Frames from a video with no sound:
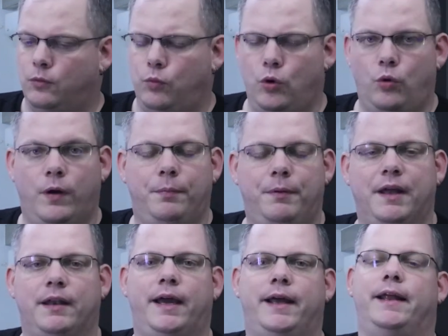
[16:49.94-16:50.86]
whoo, I'm
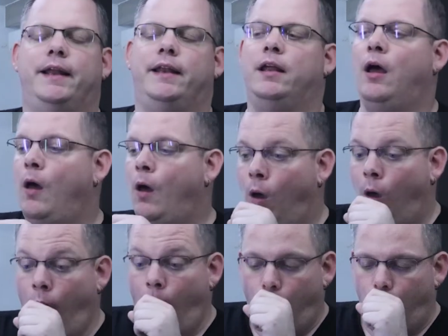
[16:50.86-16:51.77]
getting lightheaded,
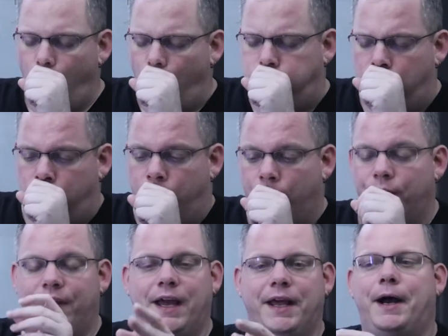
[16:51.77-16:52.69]

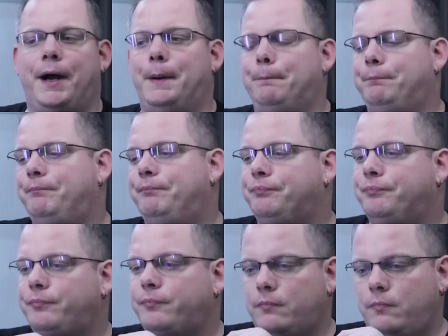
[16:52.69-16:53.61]
then
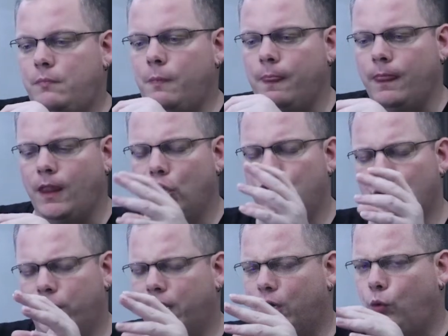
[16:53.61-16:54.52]

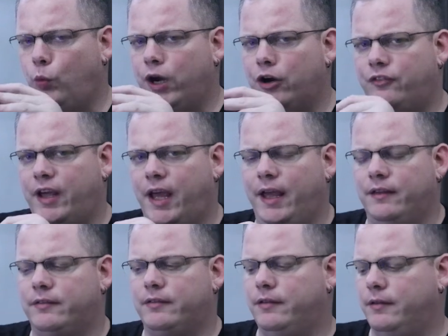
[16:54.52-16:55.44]
you'll get a weird
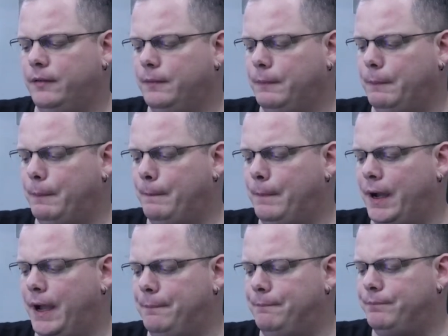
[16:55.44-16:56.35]
taste.
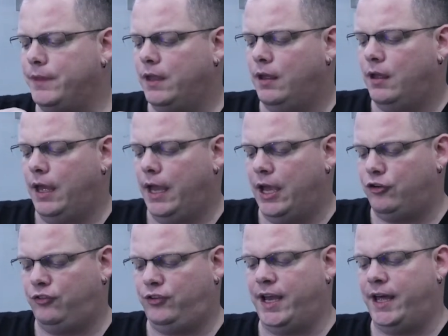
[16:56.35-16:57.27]
But
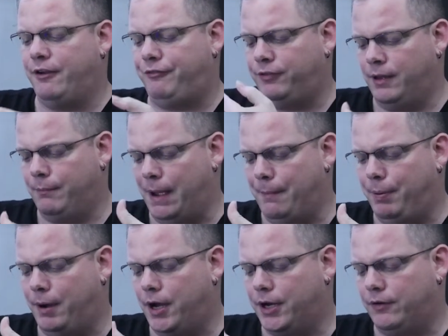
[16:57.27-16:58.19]
as you see, I had to flip my
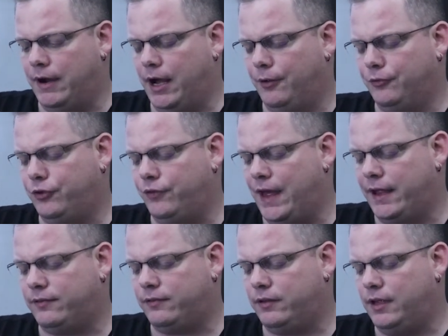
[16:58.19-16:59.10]
pot around, so
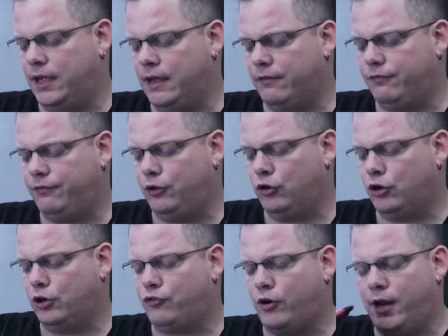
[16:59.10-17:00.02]
that's if
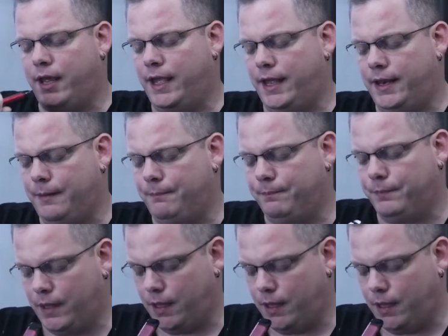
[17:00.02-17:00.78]
you're trying to hit it